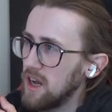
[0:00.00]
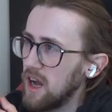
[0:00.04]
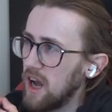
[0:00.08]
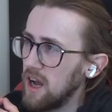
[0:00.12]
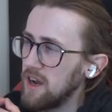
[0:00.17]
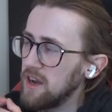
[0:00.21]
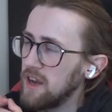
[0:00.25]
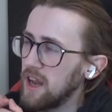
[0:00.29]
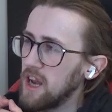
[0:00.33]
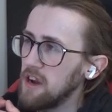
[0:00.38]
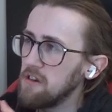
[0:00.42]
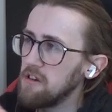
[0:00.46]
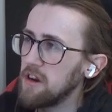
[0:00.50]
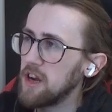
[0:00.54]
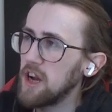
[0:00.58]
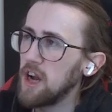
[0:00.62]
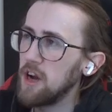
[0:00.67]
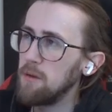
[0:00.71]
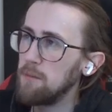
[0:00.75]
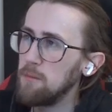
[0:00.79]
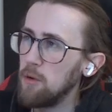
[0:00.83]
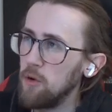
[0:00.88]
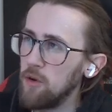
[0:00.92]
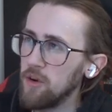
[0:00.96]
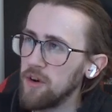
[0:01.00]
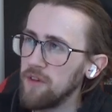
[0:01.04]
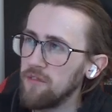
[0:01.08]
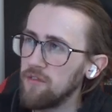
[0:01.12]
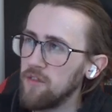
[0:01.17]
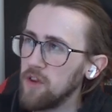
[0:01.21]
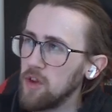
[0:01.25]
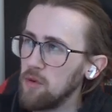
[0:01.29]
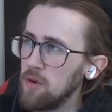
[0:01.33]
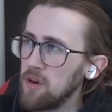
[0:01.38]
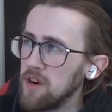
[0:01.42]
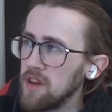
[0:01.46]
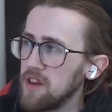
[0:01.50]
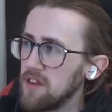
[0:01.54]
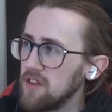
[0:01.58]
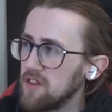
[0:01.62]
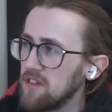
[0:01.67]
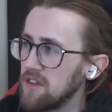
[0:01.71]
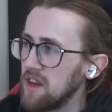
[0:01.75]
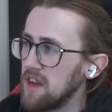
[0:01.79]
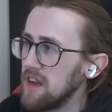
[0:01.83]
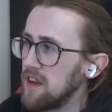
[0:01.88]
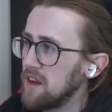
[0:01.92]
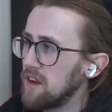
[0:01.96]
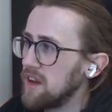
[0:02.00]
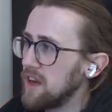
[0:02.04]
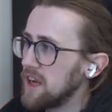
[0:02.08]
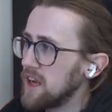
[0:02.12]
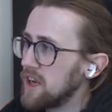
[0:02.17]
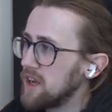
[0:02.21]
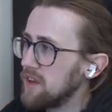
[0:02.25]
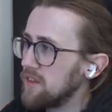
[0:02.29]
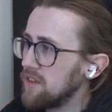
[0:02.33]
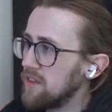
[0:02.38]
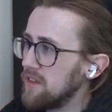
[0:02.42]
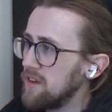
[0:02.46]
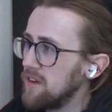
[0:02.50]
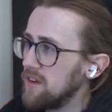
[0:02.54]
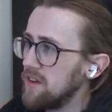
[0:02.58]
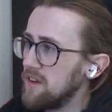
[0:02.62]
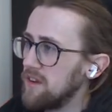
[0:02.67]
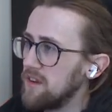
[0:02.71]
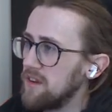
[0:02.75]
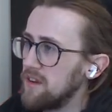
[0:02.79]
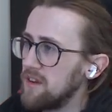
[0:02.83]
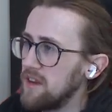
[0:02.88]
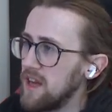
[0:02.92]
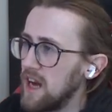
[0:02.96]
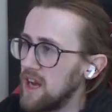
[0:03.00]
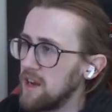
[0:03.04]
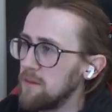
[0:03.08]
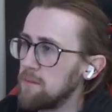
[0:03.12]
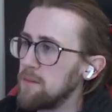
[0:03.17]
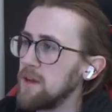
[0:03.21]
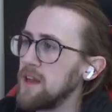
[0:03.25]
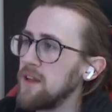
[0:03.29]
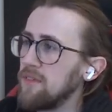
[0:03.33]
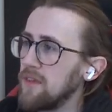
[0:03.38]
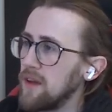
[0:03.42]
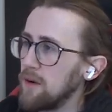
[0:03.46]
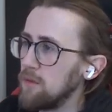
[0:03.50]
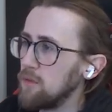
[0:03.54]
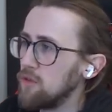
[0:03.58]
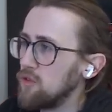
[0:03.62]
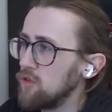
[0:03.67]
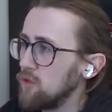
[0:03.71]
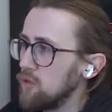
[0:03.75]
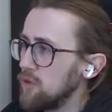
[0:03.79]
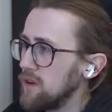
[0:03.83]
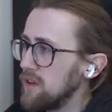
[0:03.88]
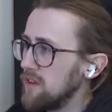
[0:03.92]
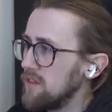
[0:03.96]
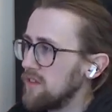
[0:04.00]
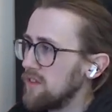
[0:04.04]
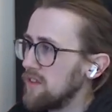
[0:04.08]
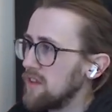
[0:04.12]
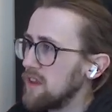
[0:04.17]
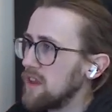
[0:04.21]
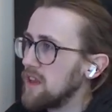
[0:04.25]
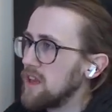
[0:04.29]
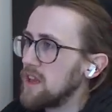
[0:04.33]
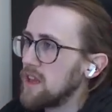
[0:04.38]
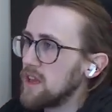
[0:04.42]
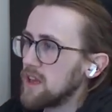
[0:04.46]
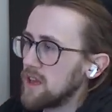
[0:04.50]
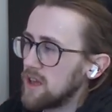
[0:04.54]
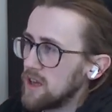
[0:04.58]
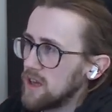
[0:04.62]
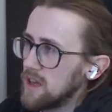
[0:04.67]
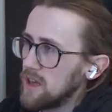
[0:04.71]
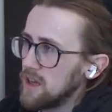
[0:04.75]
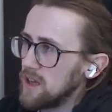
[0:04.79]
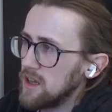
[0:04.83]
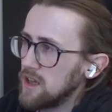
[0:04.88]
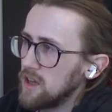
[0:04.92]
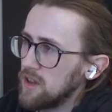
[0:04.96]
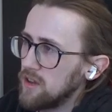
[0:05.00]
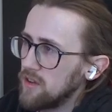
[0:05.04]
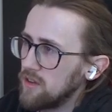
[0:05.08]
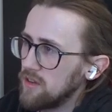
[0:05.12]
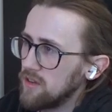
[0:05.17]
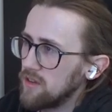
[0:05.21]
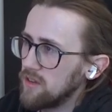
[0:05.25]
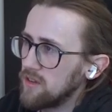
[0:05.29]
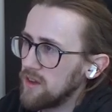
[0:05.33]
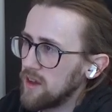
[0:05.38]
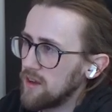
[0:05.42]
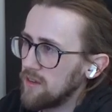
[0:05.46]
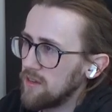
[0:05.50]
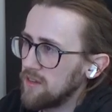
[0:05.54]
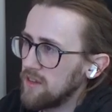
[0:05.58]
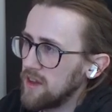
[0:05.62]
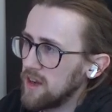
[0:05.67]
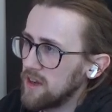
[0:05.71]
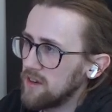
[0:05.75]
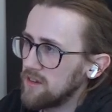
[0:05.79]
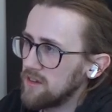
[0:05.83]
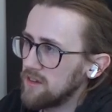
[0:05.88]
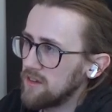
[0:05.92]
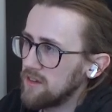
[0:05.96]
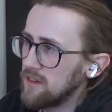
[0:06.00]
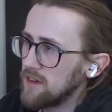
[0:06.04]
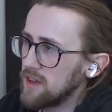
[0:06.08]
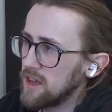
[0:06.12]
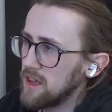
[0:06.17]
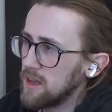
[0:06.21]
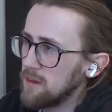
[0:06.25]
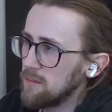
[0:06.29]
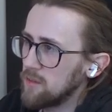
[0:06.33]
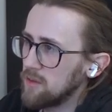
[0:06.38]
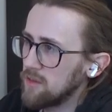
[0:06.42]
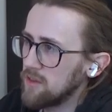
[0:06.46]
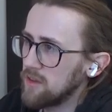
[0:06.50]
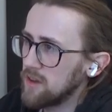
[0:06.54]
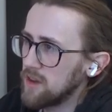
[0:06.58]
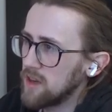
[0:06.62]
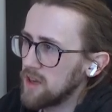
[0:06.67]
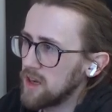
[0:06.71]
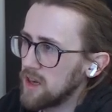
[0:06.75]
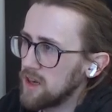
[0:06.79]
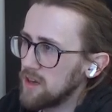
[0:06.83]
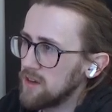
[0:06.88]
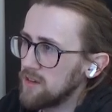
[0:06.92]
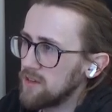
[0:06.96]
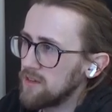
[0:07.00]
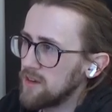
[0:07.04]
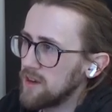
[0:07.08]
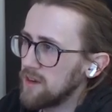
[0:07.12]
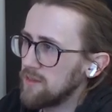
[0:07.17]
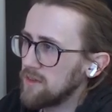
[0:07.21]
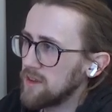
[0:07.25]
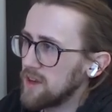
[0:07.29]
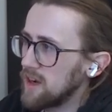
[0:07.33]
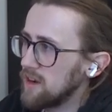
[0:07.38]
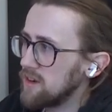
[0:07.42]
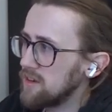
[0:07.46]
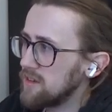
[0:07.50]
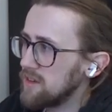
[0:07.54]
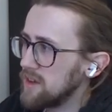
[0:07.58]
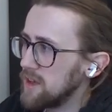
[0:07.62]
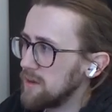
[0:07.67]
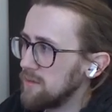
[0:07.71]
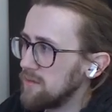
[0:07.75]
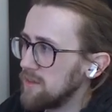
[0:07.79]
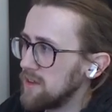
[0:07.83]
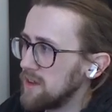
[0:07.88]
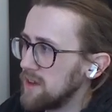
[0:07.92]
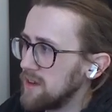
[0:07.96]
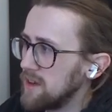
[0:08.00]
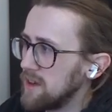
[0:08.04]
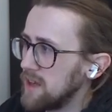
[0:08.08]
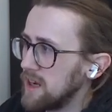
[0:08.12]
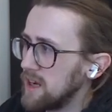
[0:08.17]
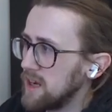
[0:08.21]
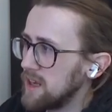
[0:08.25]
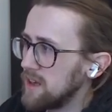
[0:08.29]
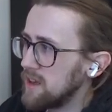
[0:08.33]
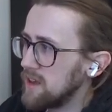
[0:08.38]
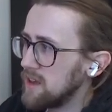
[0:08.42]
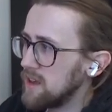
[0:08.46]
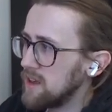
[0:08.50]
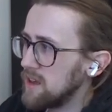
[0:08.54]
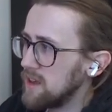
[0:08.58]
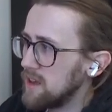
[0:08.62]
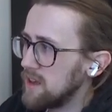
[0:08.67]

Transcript: And hearing her point of view on it, saying like the dad being there was always the does how have the actor's name or the don't have the character's name of the dad,